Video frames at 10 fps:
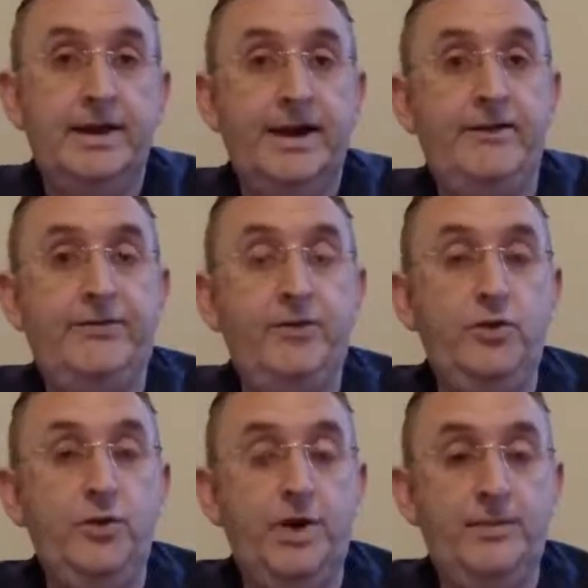if
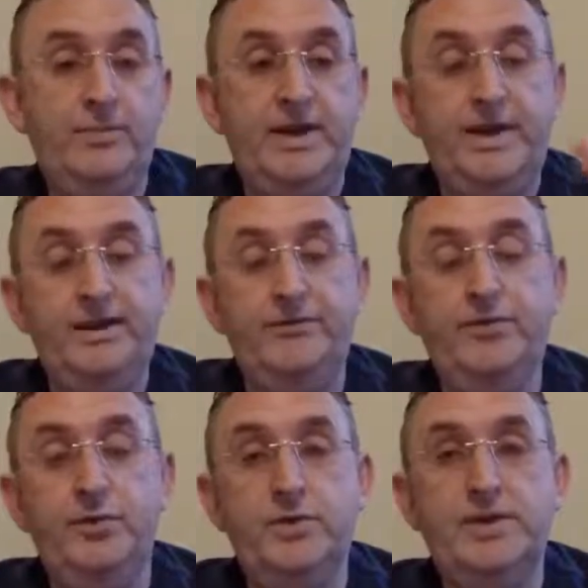you are being
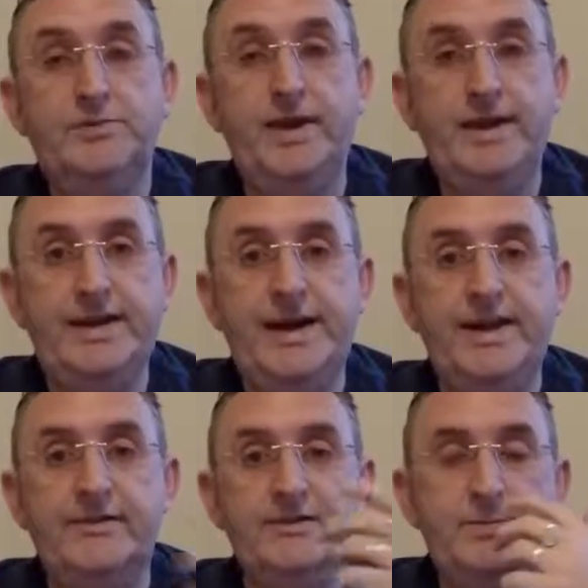influenced by a
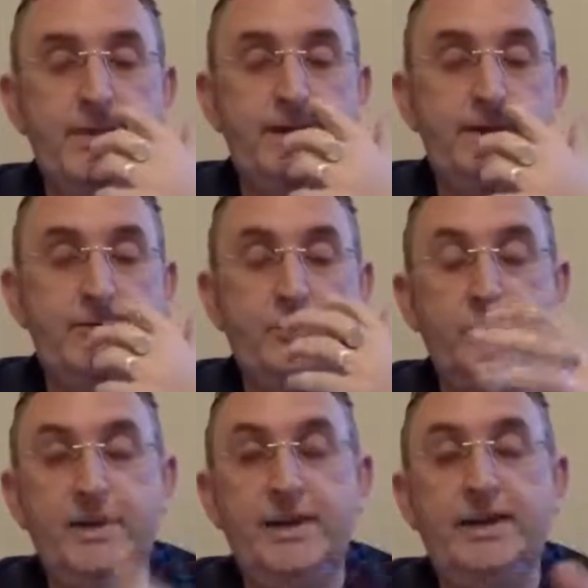negative spirit, if
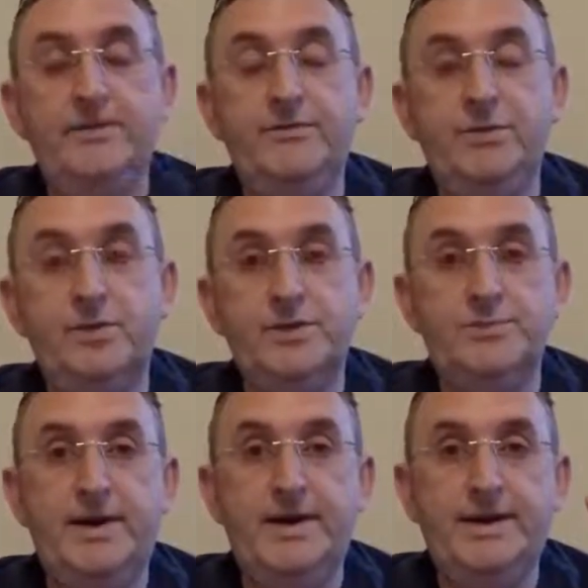you're being
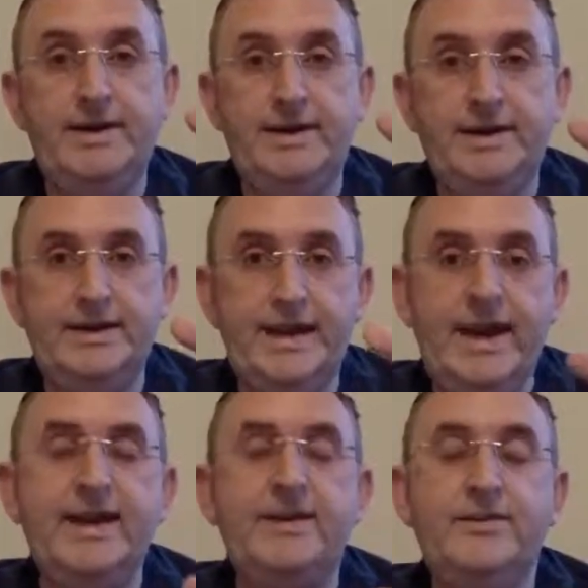influenced by a
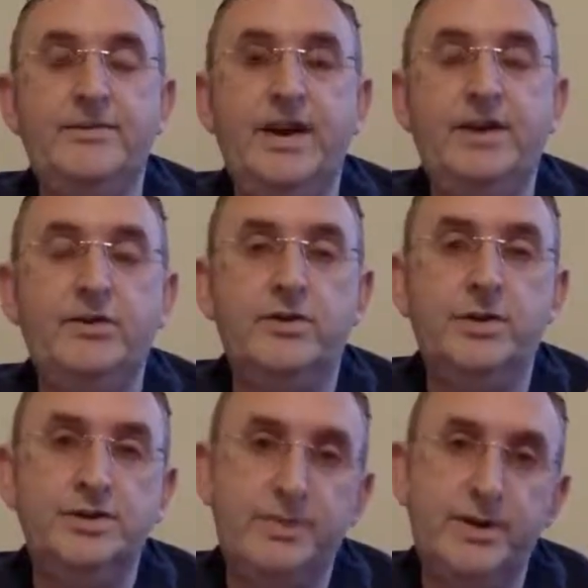negative guide, or
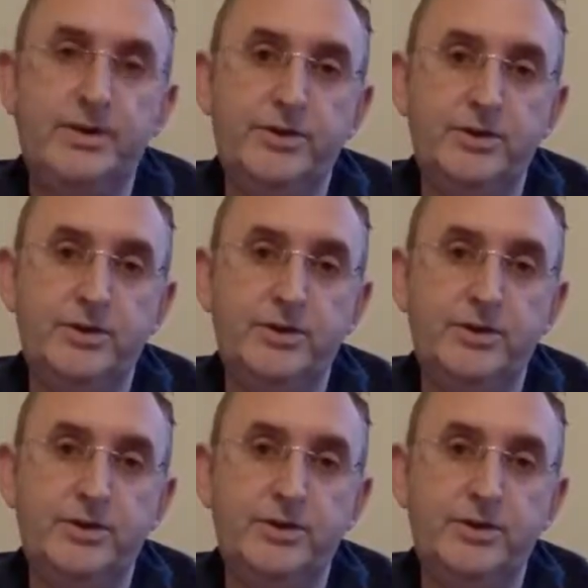a spirit